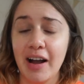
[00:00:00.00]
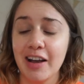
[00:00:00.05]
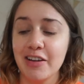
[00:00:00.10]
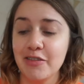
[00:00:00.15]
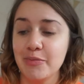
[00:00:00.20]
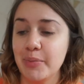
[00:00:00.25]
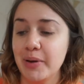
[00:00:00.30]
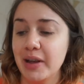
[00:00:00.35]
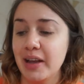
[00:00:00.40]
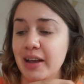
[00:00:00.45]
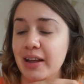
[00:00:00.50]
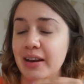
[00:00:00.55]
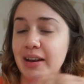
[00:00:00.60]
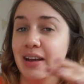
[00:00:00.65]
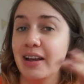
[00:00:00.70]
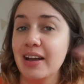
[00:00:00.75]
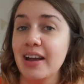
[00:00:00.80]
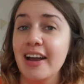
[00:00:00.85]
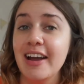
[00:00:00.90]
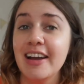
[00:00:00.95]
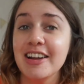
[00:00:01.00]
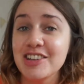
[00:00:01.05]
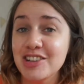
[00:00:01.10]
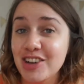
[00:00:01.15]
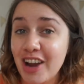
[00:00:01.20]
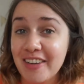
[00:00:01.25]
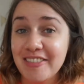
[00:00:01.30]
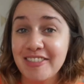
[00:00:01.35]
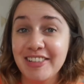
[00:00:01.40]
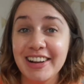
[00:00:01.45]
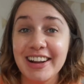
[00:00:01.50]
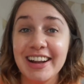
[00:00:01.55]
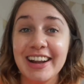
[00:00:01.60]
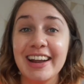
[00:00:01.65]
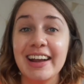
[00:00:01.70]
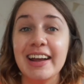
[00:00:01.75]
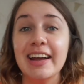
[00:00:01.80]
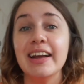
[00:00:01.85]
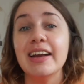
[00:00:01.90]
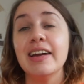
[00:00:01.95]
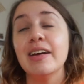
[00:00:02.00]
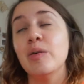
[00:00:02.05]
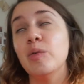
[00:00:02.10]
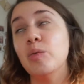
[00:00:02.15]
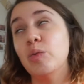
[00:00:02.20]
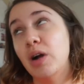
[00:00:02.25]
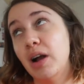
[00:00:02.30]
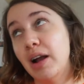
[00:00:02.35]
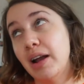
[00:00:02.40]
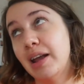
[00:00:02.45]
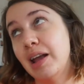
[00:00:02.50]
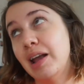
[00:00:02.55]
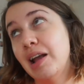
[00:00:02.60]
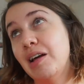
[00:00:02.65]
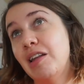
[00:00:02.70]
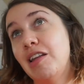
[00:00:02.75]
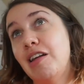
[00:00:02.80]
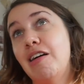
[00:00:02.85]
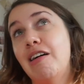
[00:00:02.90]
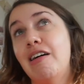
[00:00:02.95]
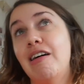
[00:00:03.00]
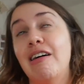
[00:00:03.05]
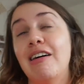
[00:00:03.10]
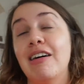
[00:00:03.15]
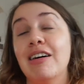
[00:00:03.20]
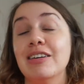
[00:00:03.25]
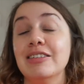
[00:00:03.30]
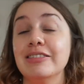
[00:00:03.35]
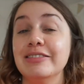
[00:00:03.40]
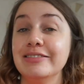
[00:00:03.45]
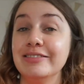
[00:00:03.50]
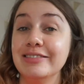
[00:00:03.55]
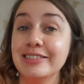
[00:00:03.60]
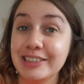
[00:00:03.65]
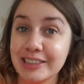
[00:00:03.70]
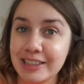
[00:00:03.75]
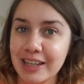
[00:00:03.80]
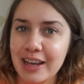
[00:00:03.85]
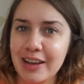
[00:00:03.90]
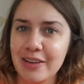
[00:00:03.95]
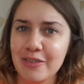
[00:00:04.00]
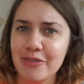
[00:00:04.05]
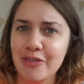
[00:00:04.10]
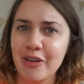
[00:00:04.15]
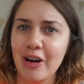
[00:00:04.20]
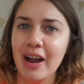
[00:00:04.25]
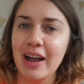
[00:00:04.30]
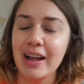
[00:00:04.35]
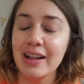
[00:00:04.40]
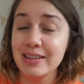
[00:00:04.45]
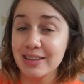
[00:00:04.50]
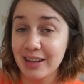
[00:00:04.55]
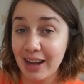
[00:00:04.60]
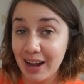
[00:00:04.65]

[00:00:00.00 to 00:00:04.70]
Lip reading: I've been traveling, working a lot, seeing friends.